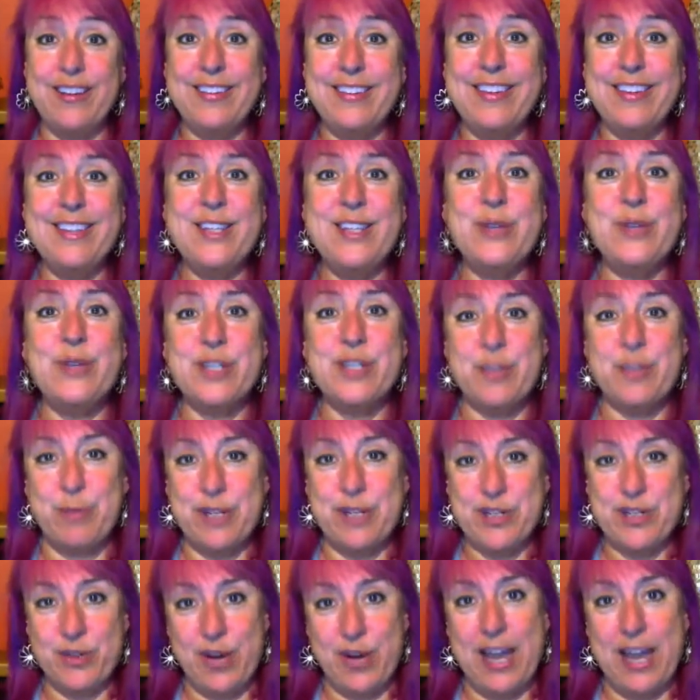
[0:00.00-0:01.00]
that you
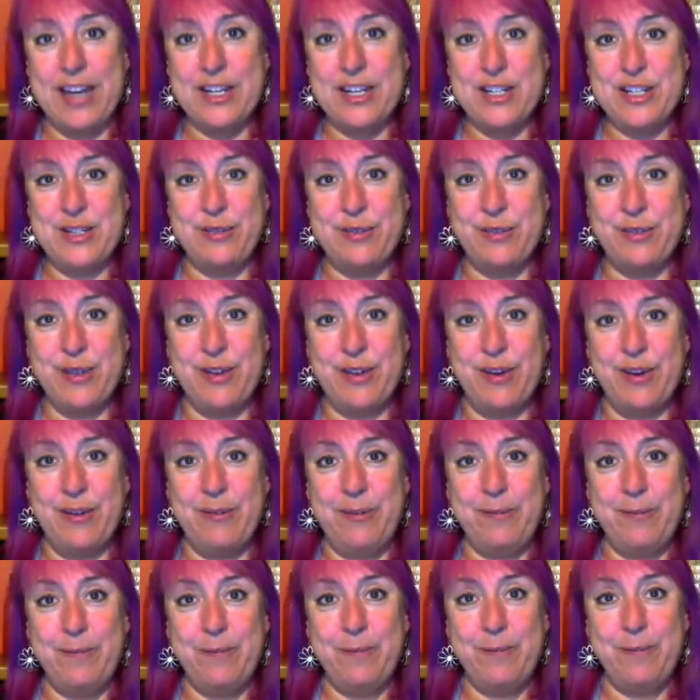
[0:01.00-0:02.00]
express gratitude with her.
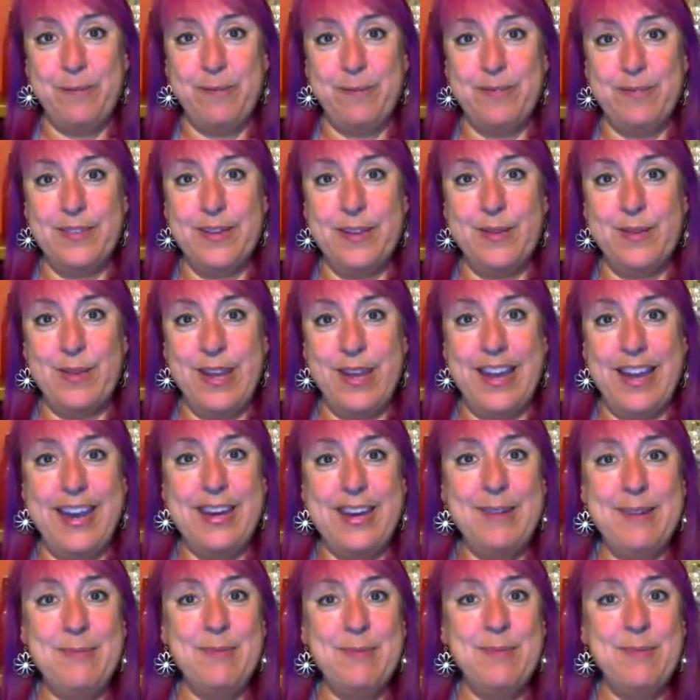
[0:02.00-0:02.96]
Okay.